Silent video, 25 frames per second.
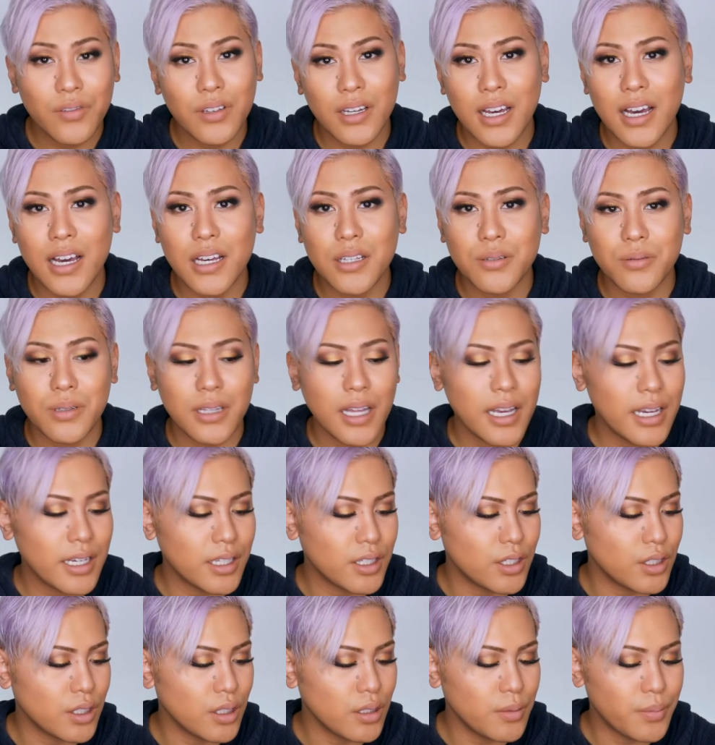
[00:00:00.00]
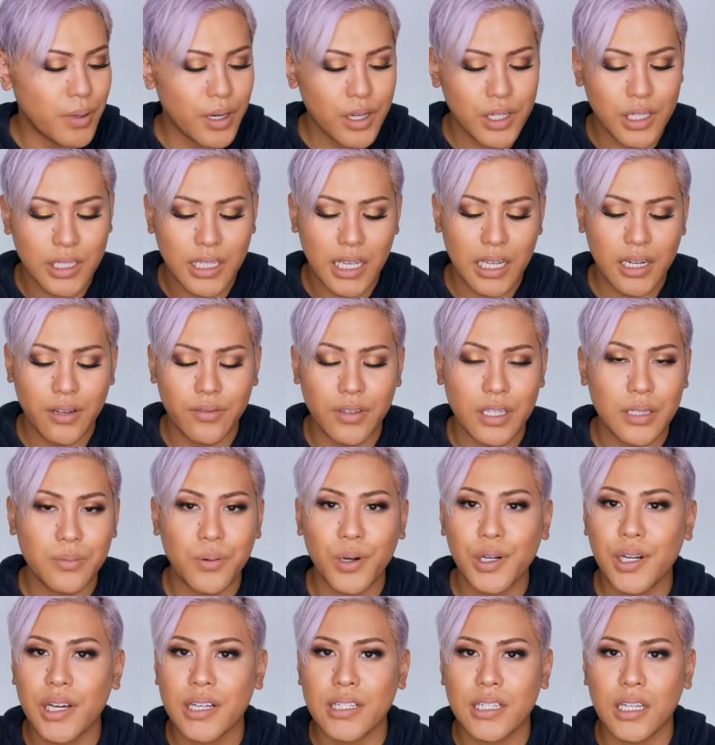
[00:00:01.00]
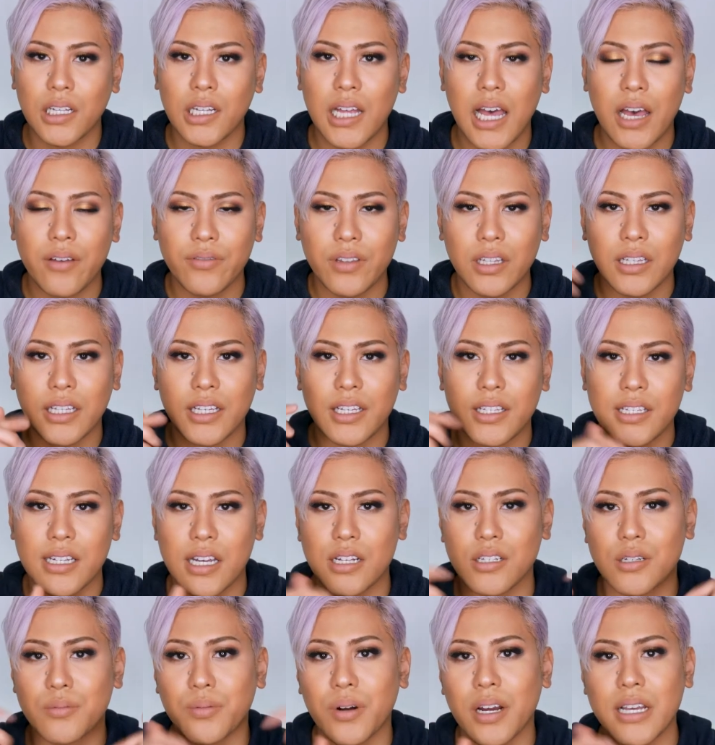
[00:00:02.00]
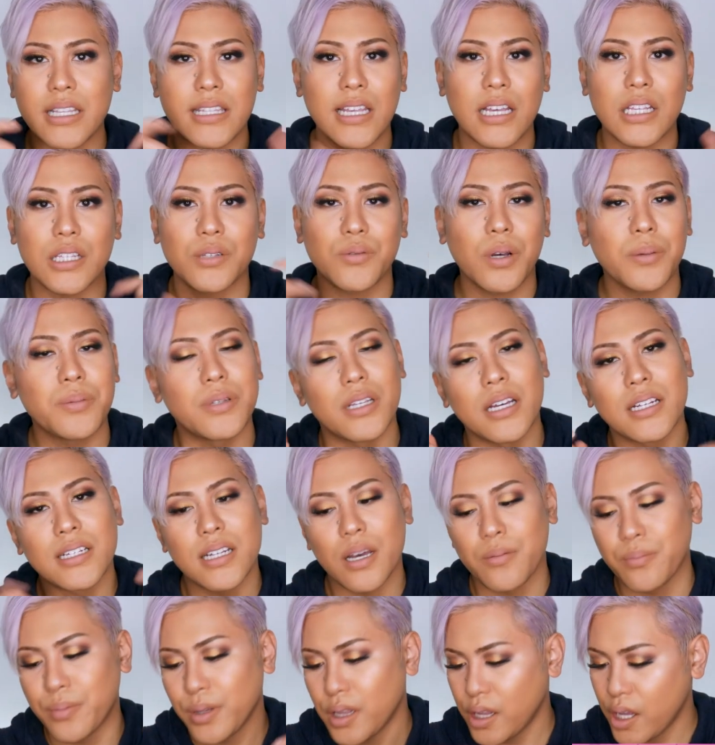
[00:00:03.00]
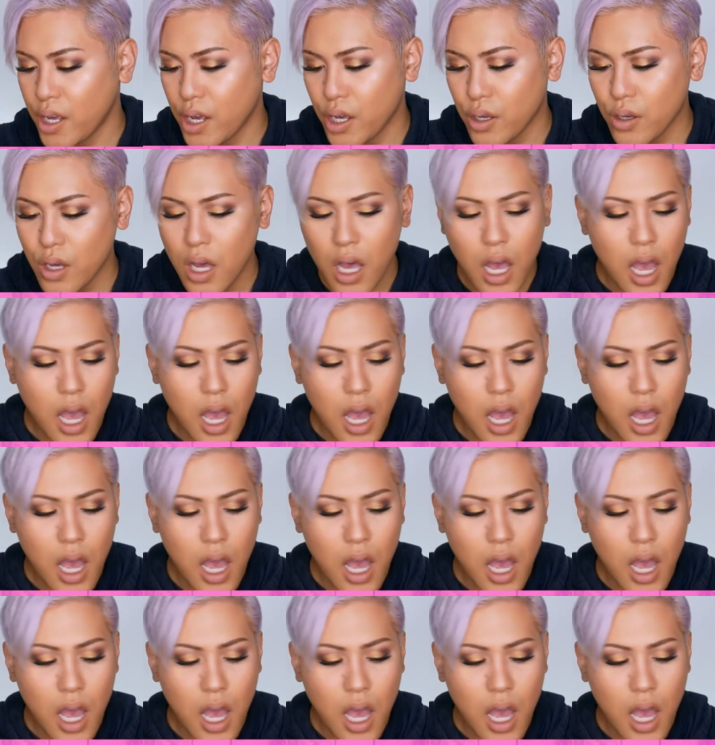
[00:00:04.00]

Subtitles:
you guys would like to purchase any of these products, I'll have the link down to Priceline's website down below.